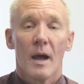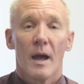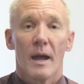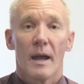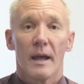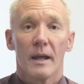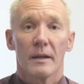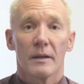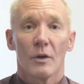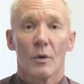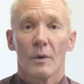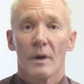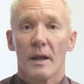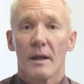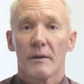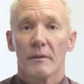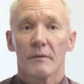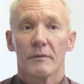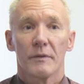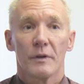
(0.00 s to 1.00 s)
and don't
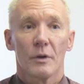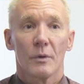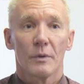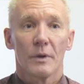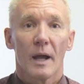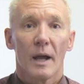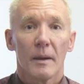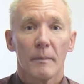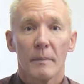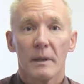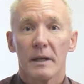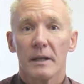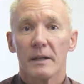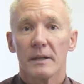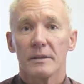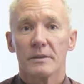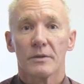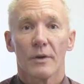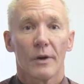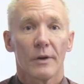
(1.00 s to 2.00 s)
have
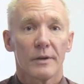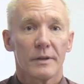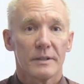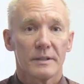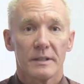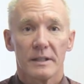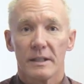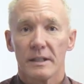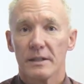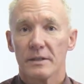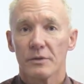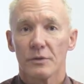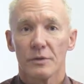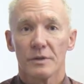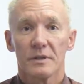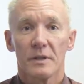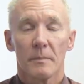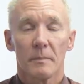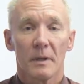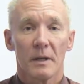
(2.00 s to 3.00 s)
diabetes, heart disease, or
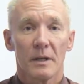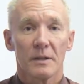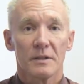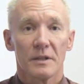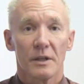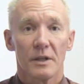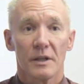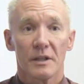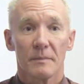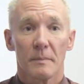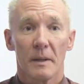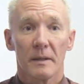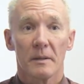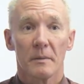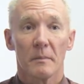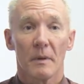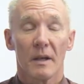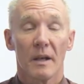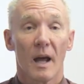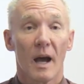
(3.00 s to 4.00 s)
something else that you expect
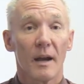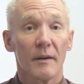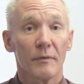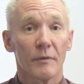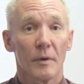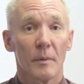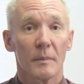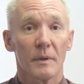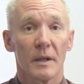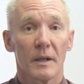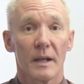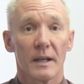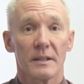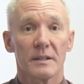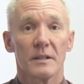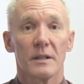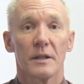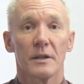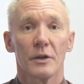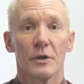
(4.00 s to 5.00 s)
them to die from in the
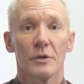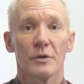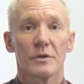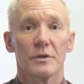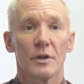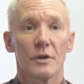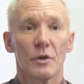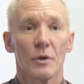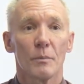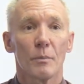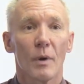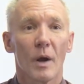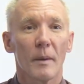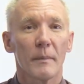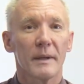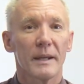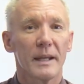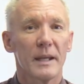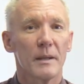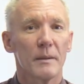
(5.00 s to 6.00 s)
next 10 years, then you'd
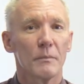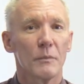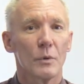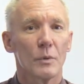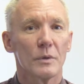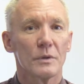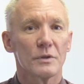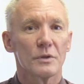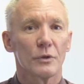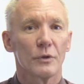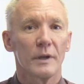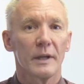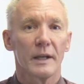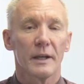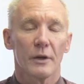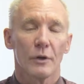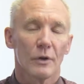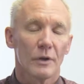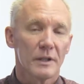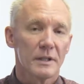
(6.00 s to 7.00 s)
probably keep doing
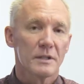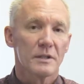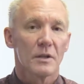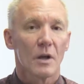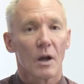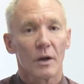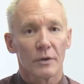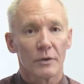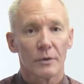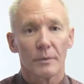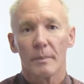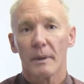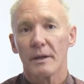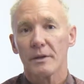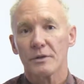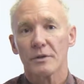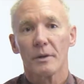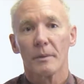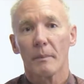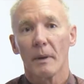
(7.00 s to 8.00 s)
screening or at least talk to the
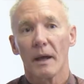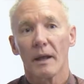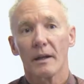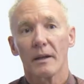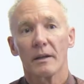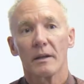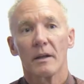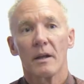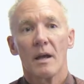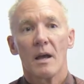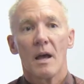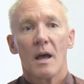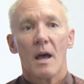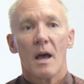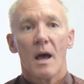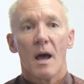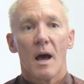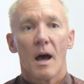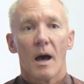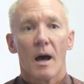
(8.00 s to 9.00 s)
patient about it.
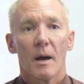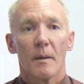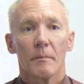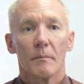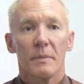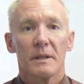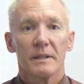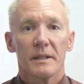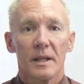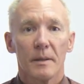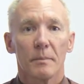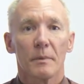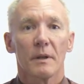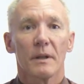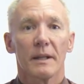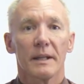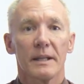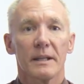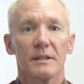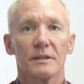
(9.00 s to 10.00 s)
But
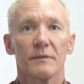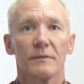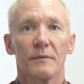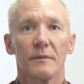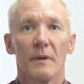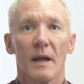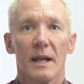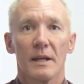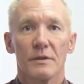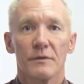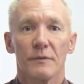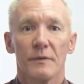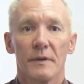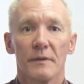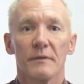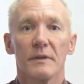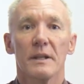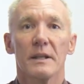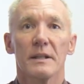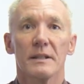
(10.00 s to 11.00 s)
typically it's age
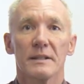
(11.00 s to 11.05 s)
50 to